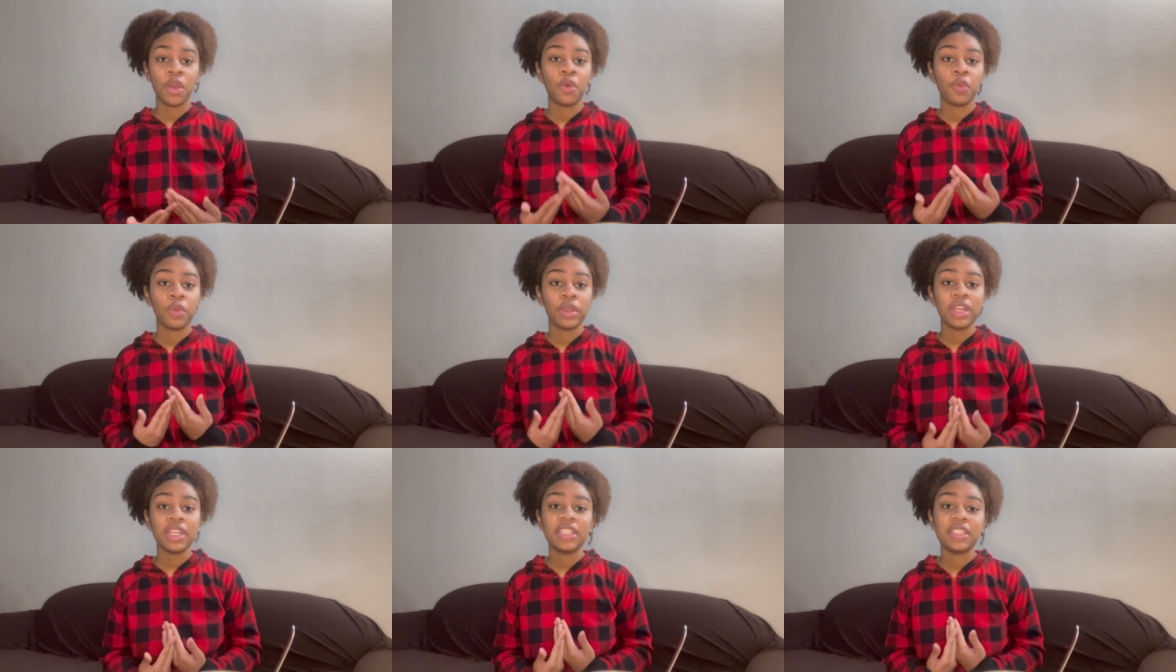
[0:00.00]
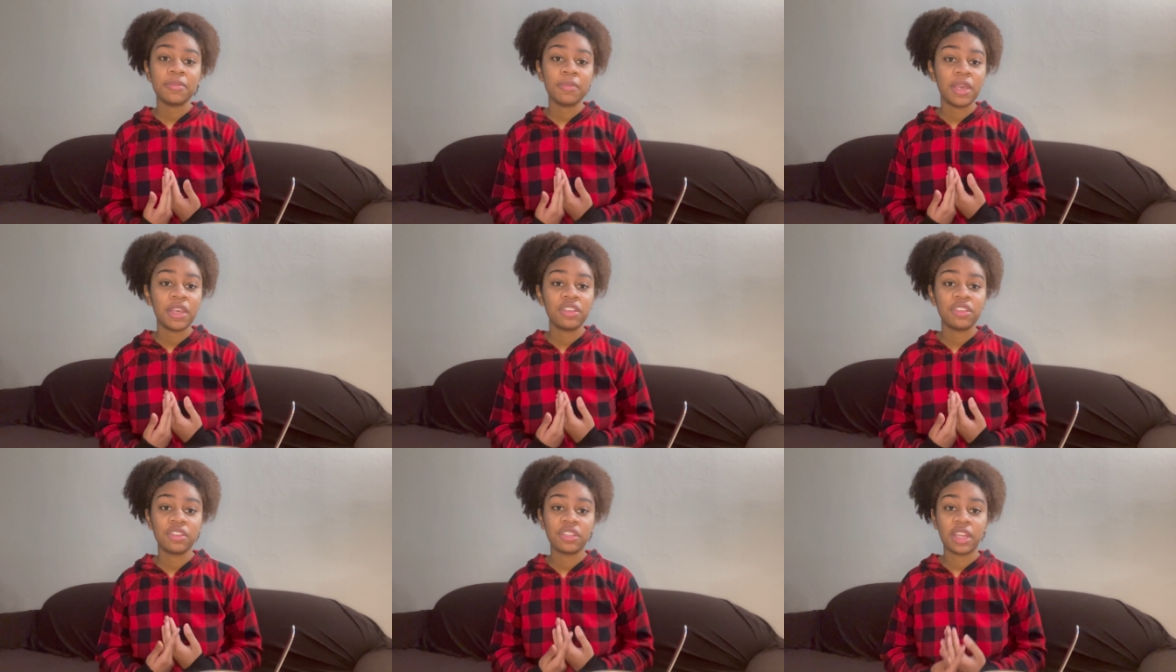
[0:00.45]
we need to
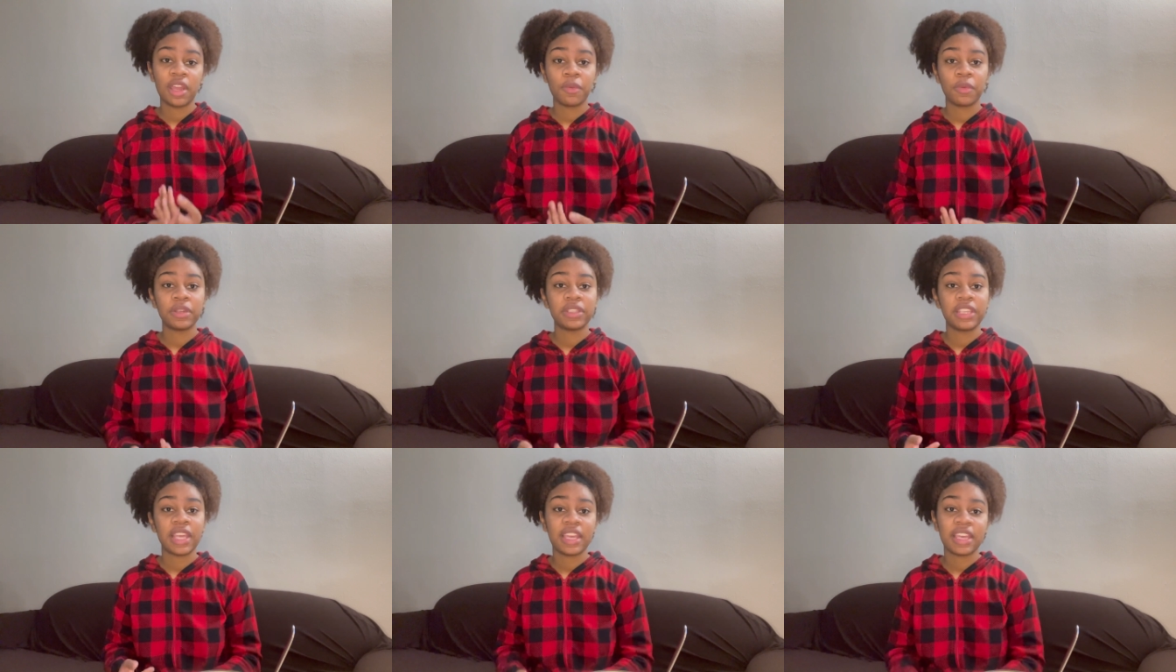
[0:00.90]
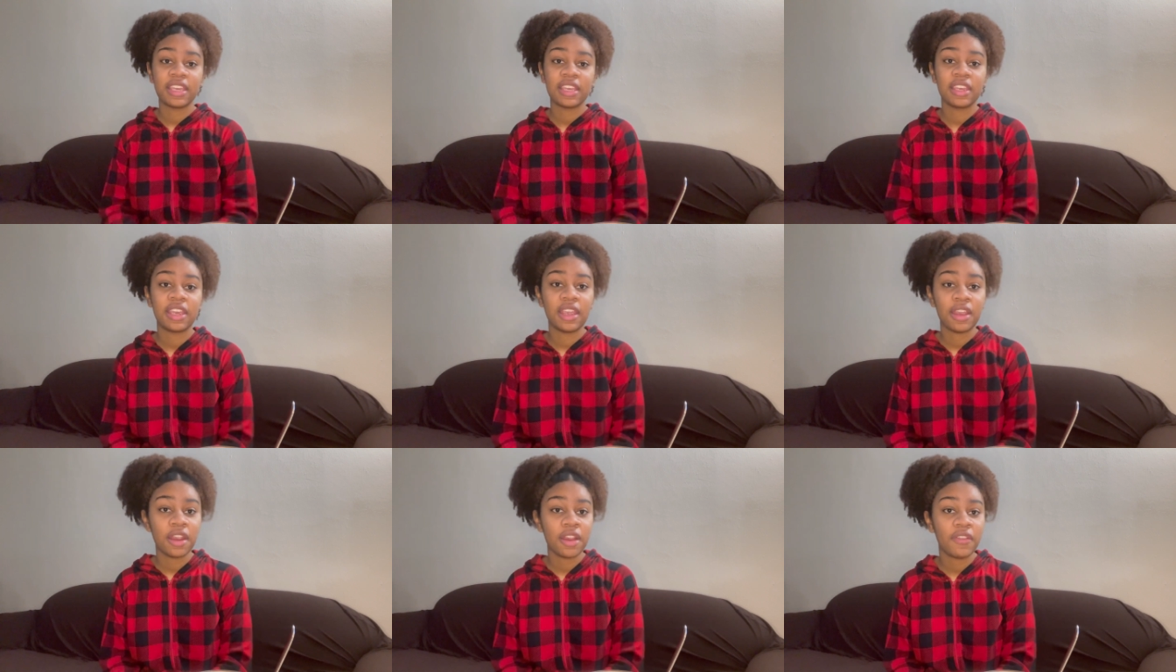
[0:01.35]
make sure that we're taking
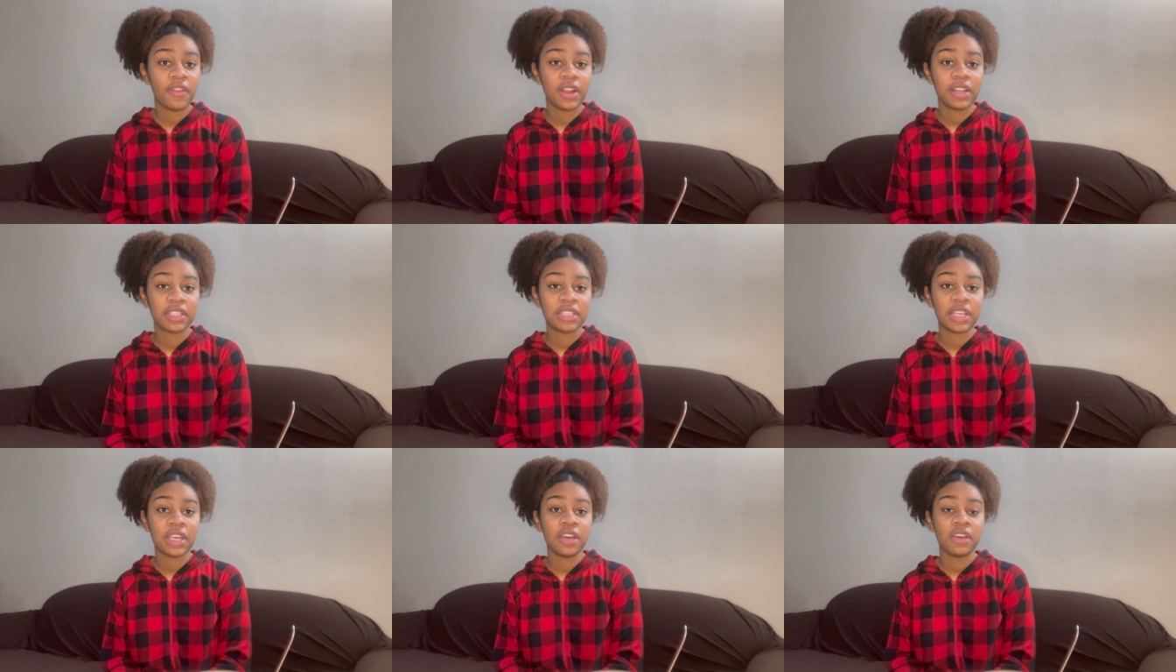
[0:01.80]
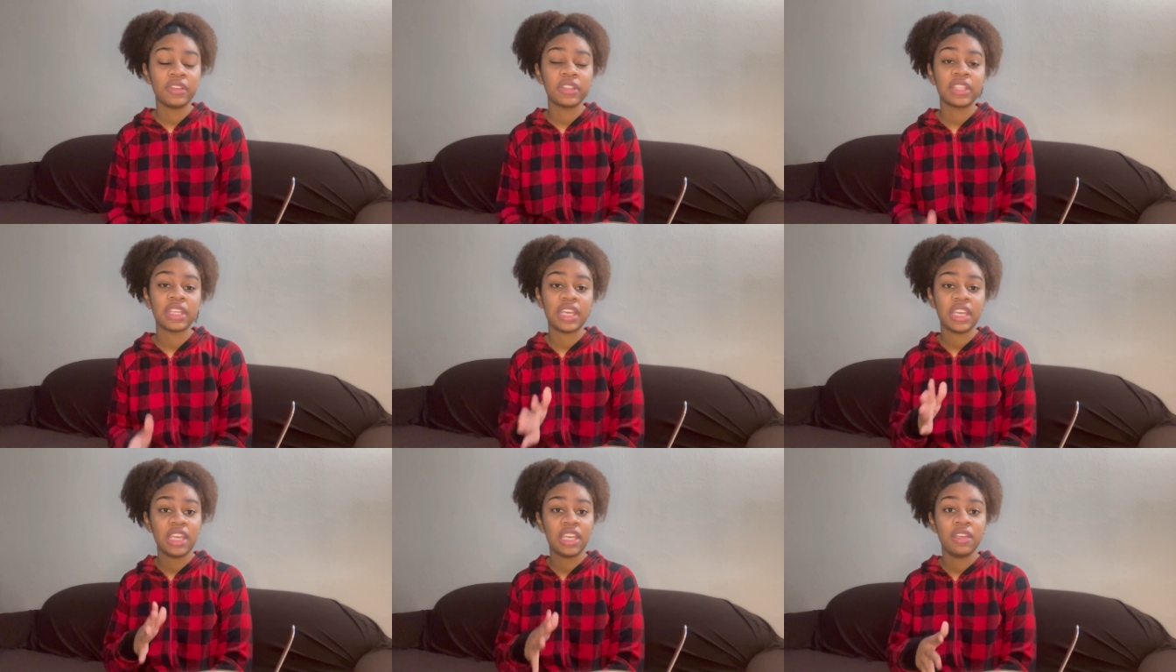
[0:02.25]
care of ourselves
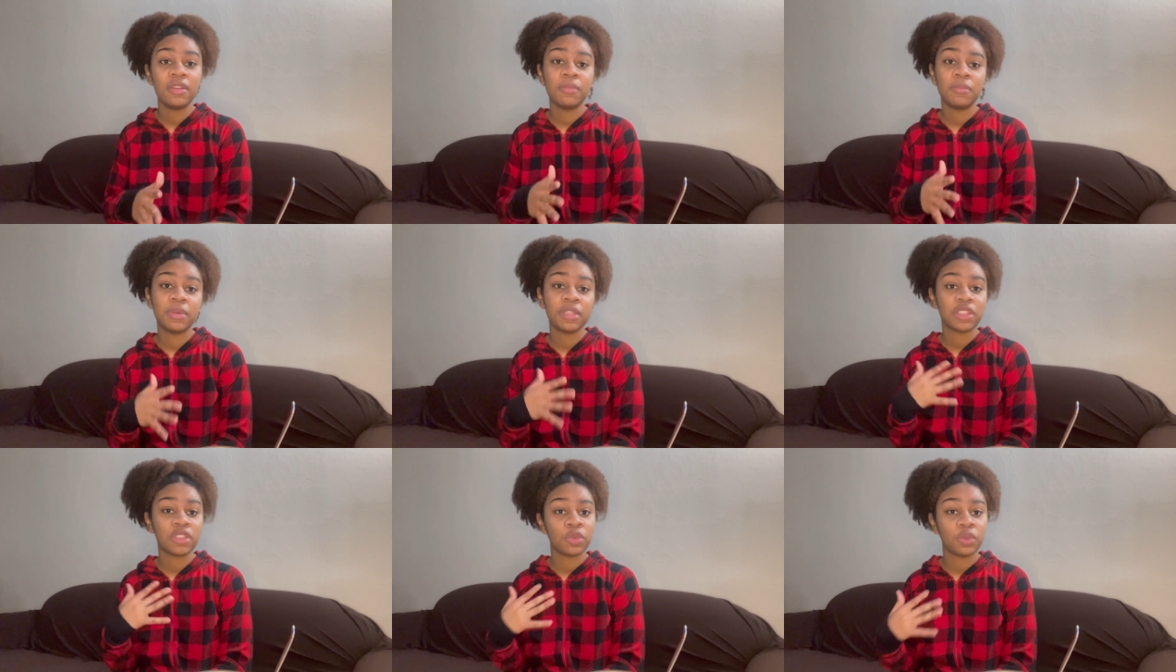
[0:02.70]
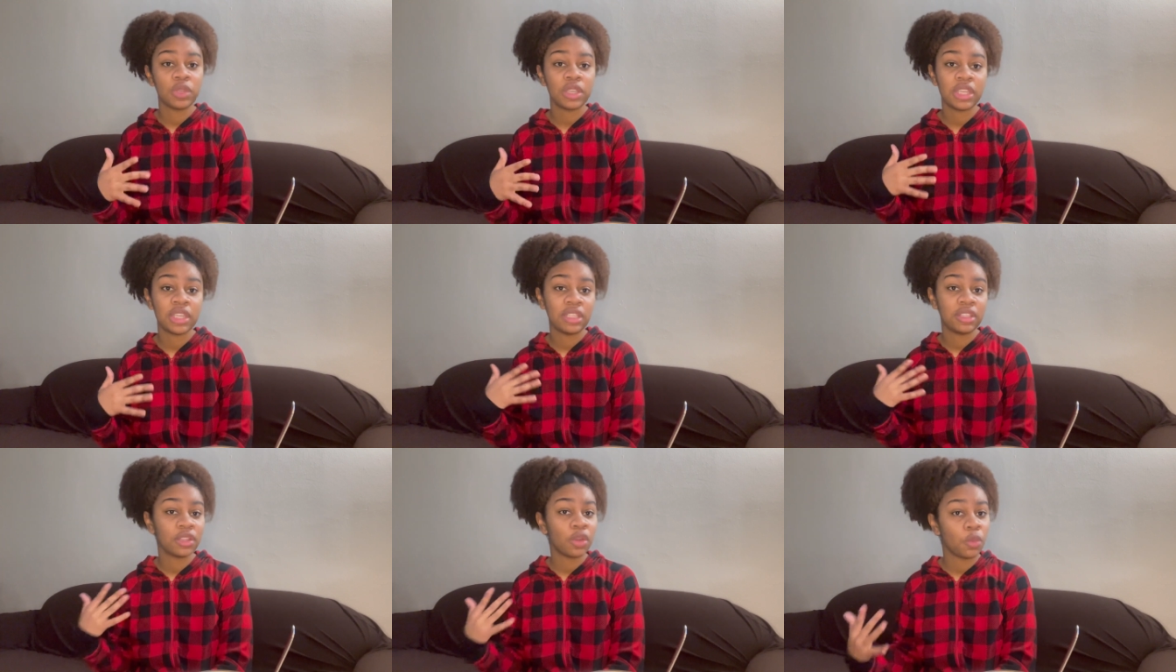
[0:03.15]
in
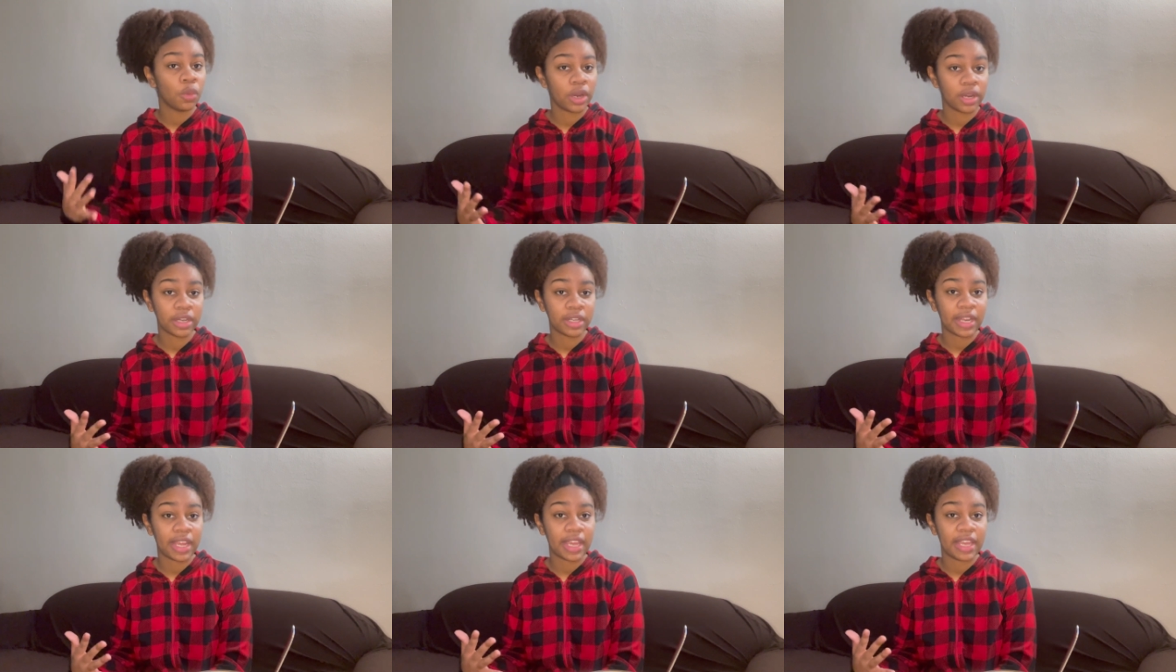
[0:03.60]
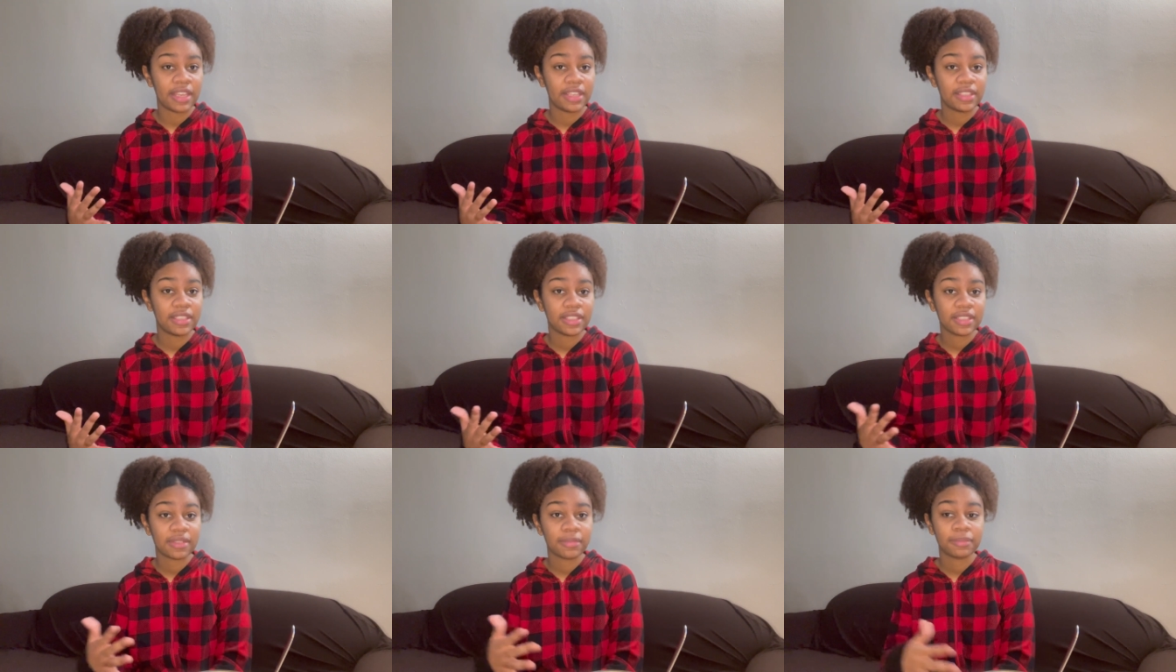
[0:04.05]
between the work
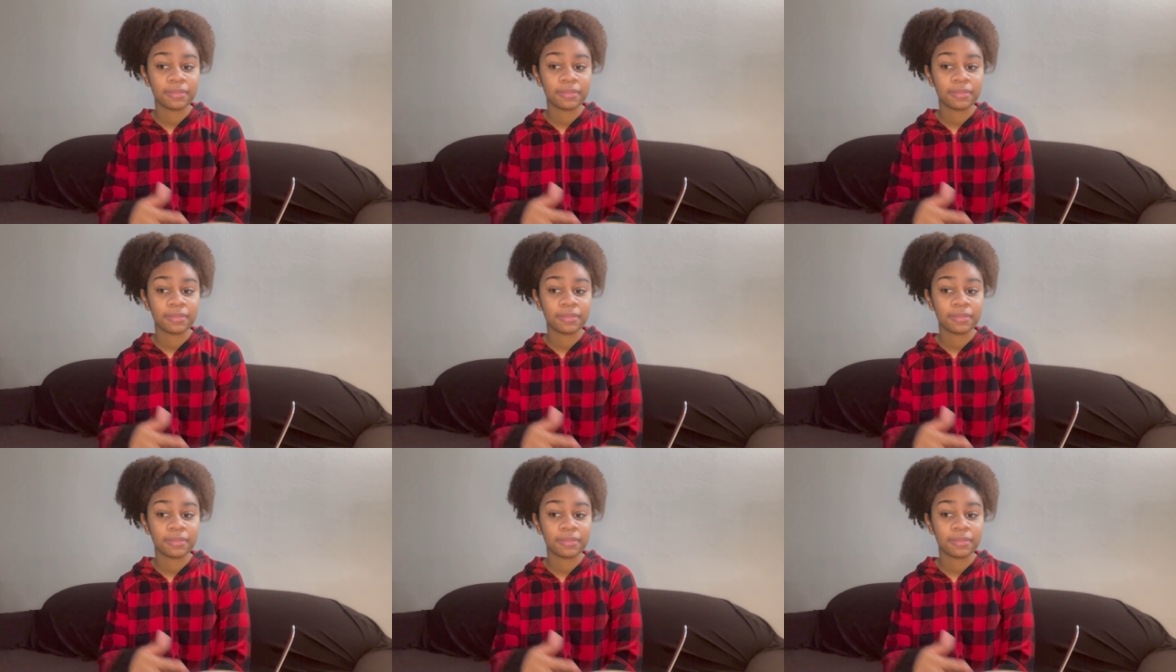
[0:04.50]
days.